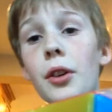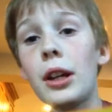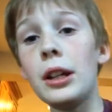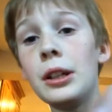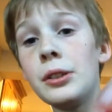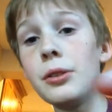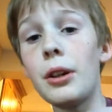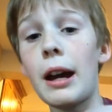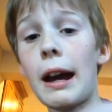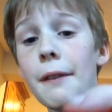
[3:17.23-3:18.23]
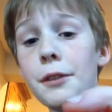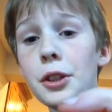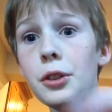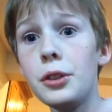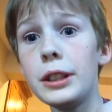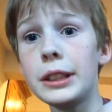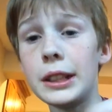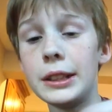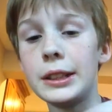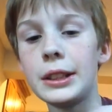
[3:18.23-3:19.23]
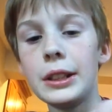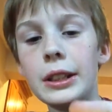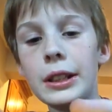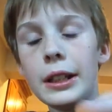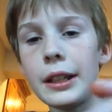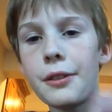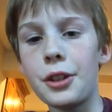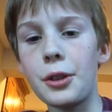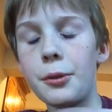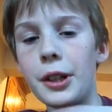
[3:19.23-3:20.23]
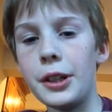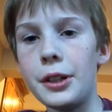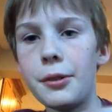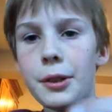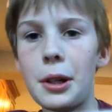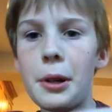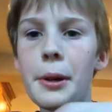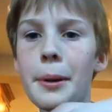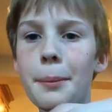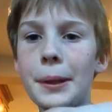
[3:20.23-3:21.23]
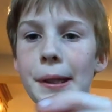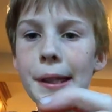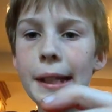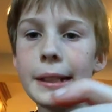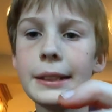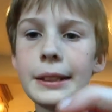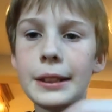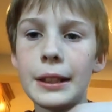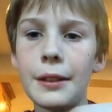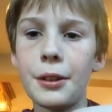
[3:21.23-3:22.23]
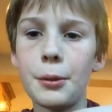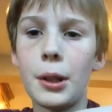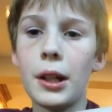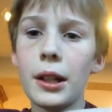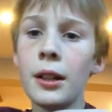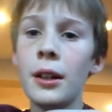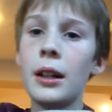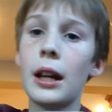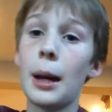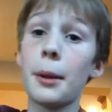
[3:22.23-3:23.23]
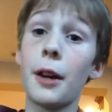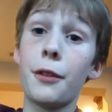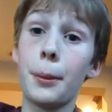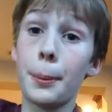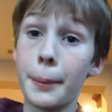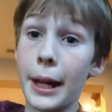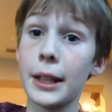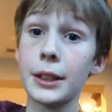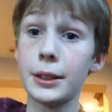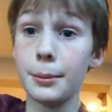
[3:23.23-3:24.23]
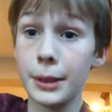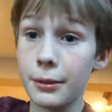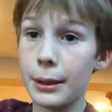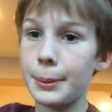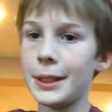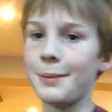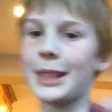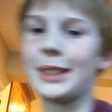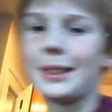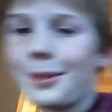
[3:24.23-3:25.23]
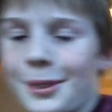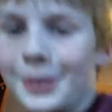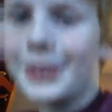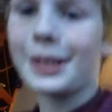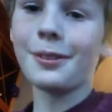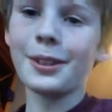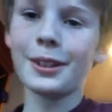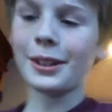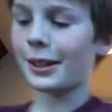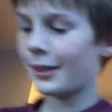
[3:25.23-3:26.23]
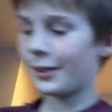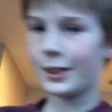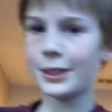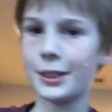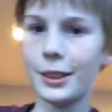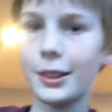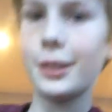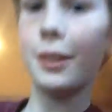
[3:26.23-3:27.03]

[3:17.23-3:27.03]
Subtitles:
you don't have to do this, because like, if you don't want it, you don't want it. But this, if you want, I'm going to flip it back because it messes up the Rubik's Cube. Oh, and also, look.